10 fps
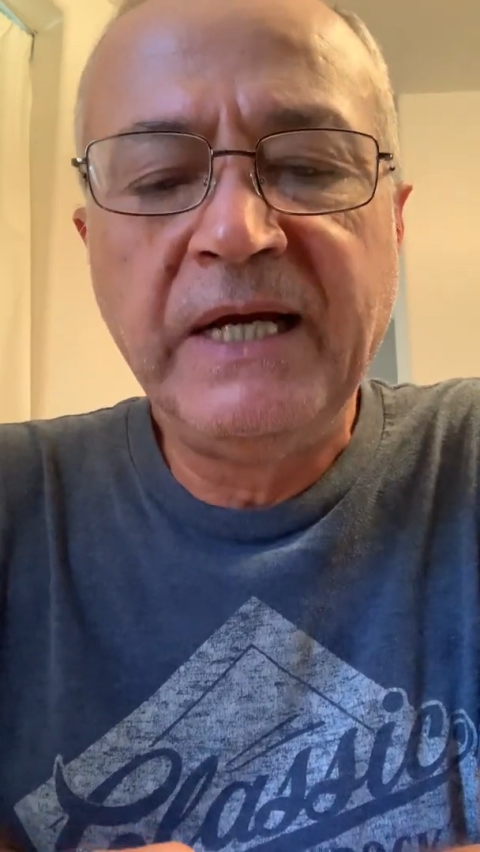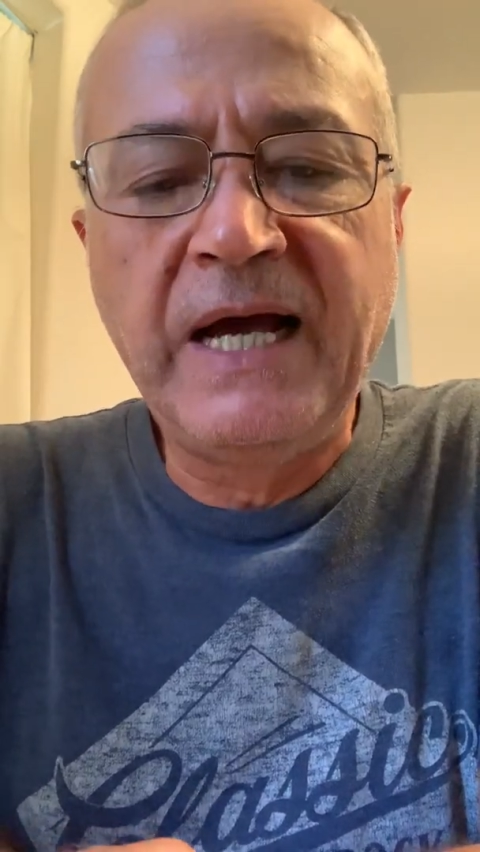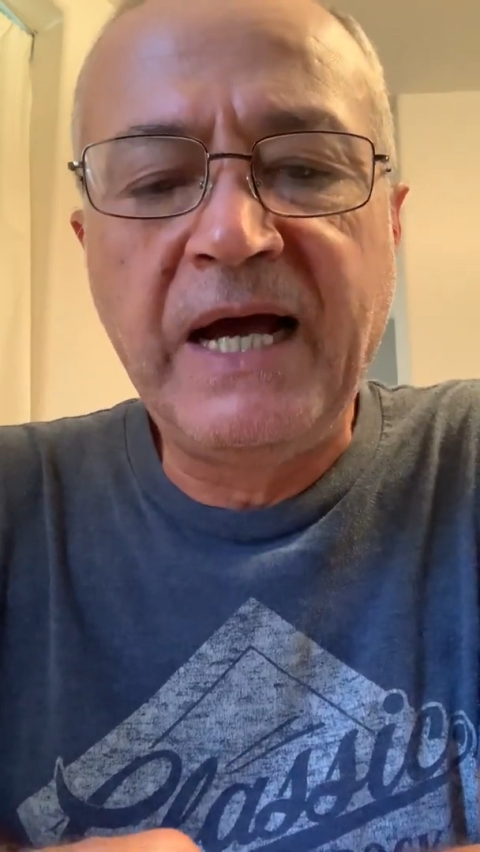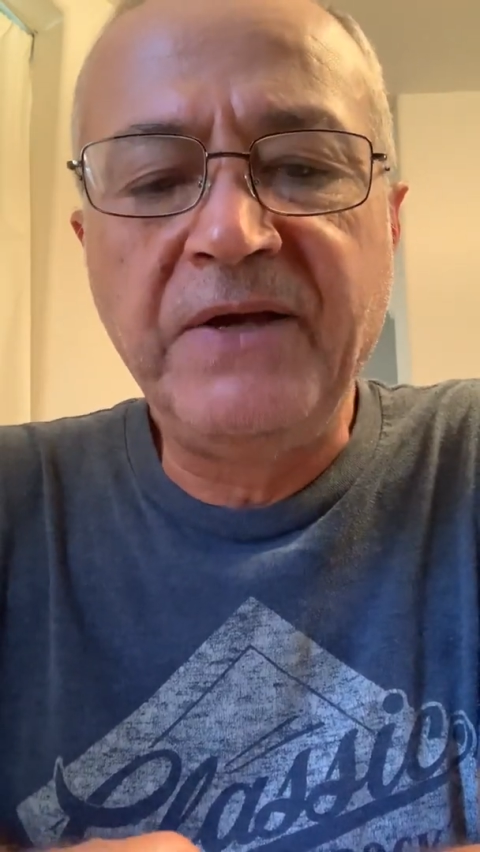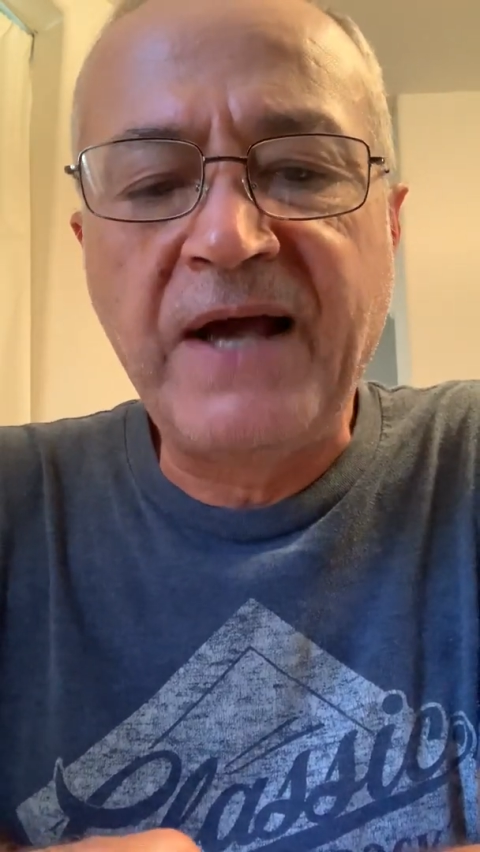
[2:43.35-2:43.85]

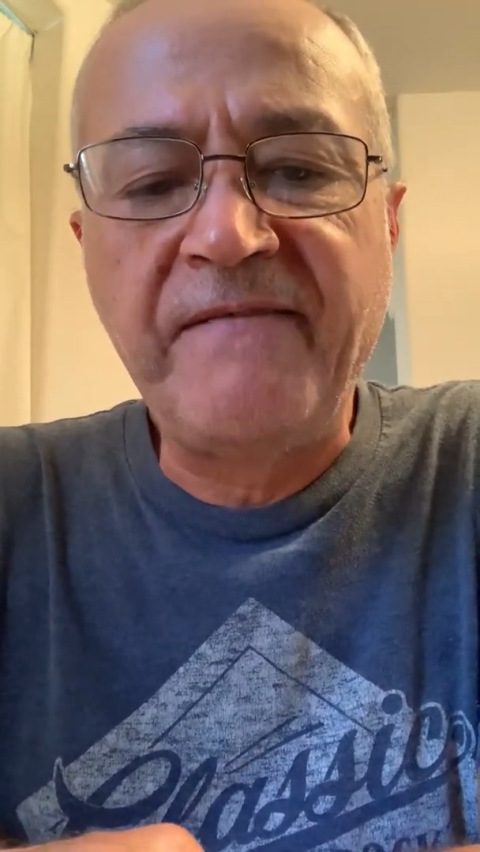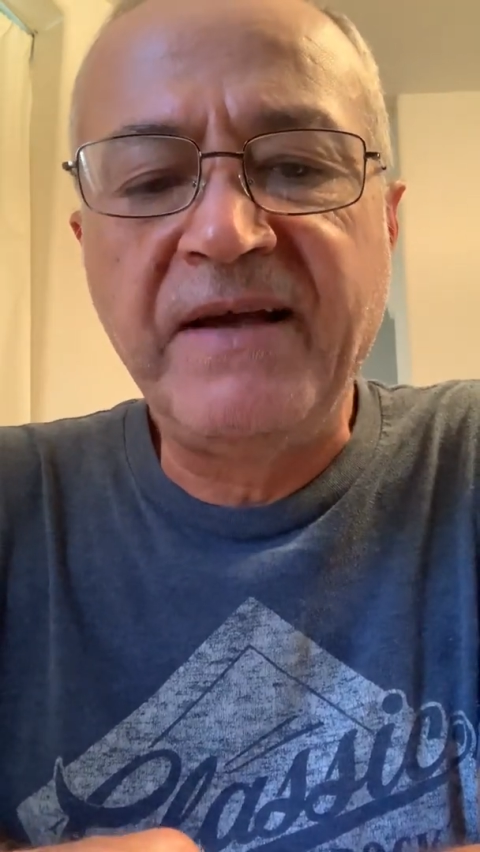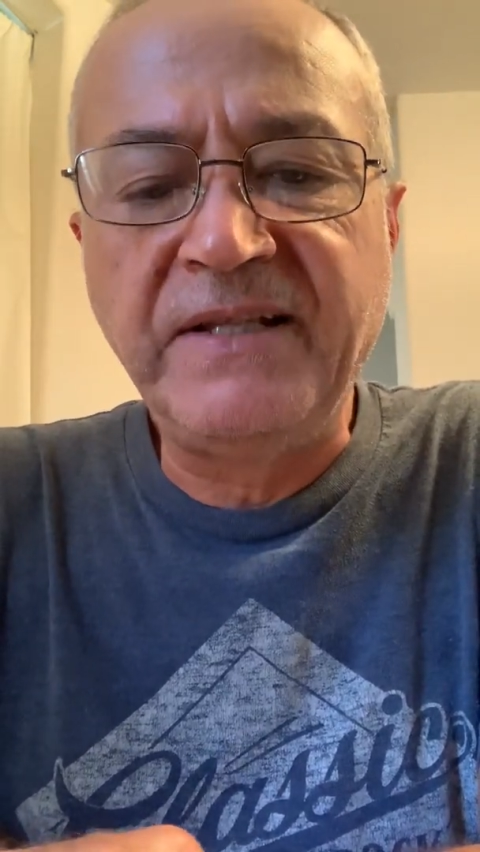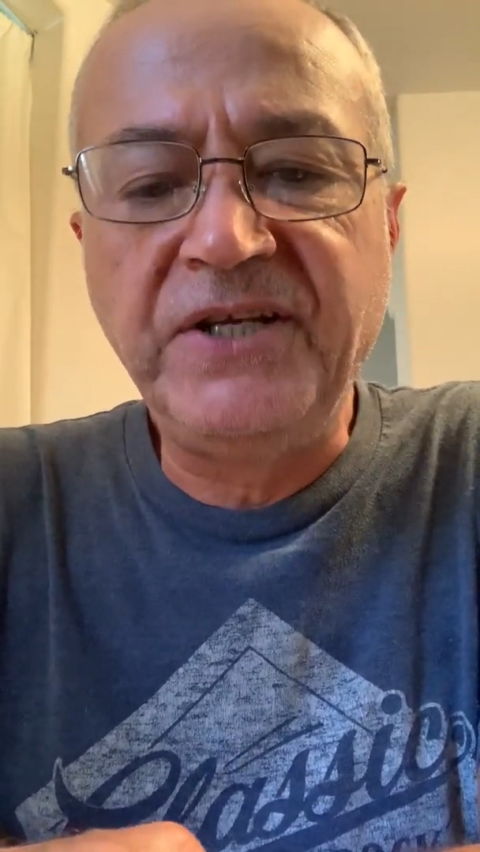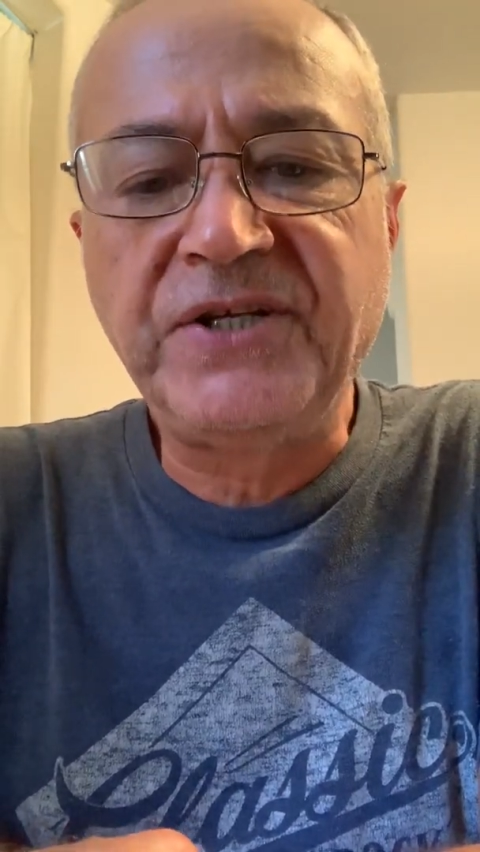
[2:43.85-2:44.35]
you have
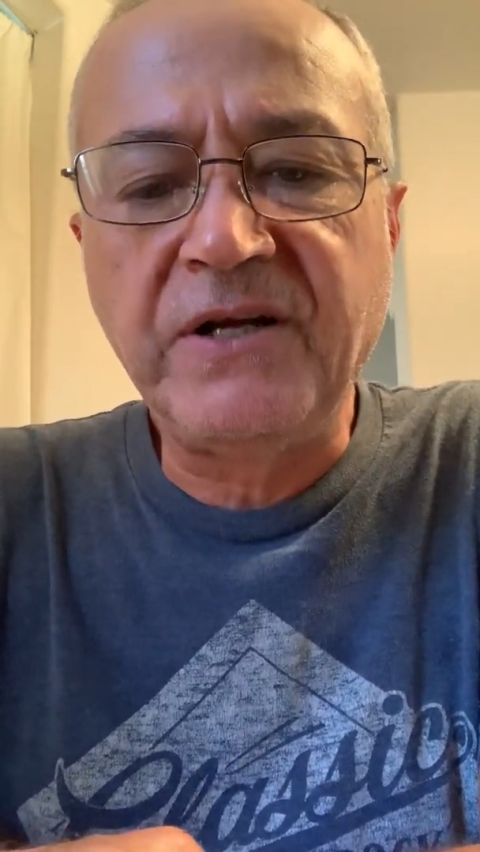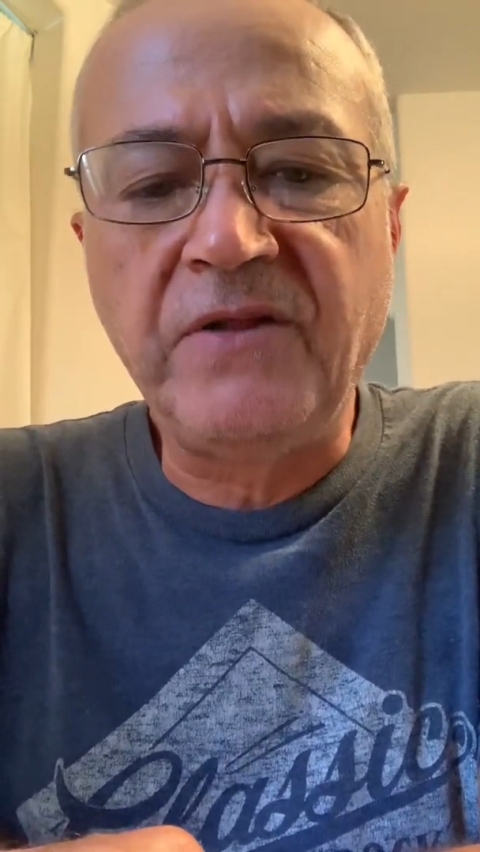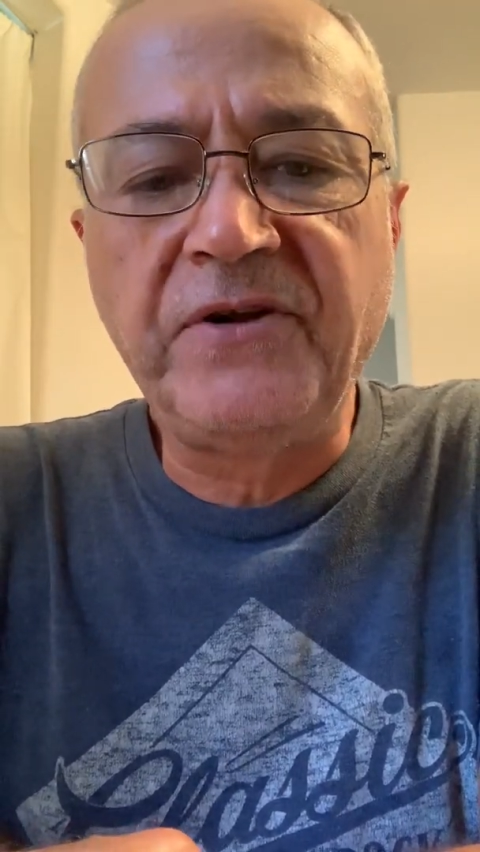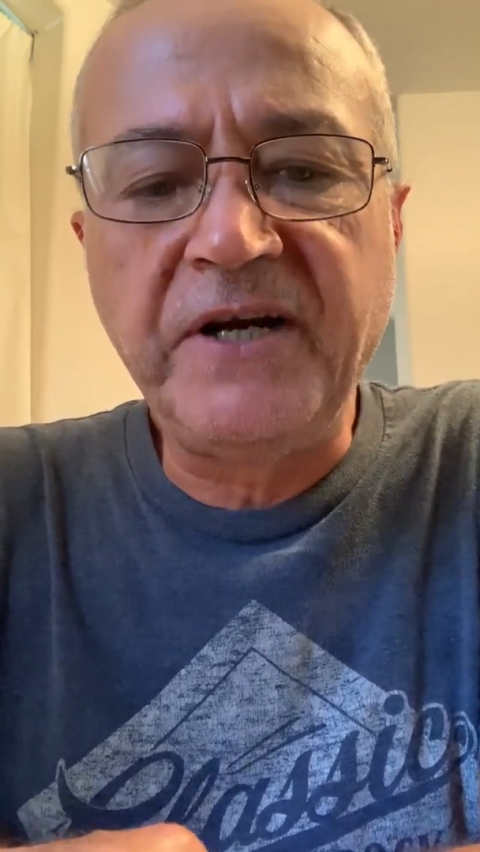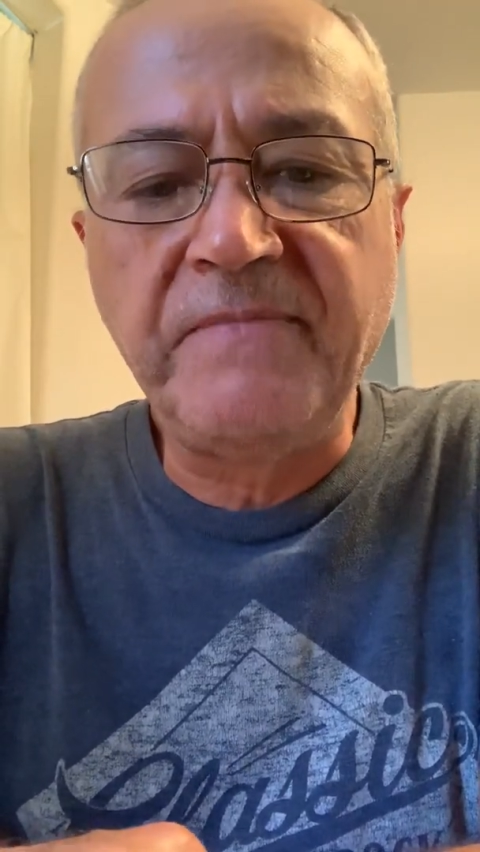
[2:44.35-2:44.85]
additional
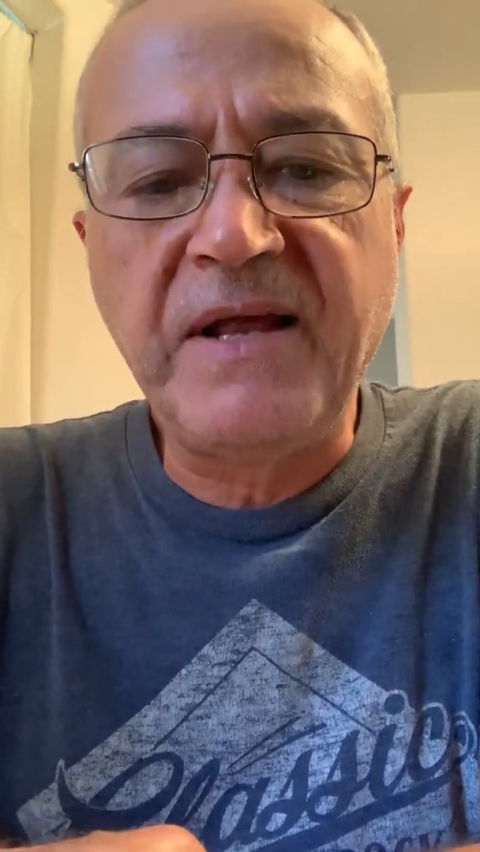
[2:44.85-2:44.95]
30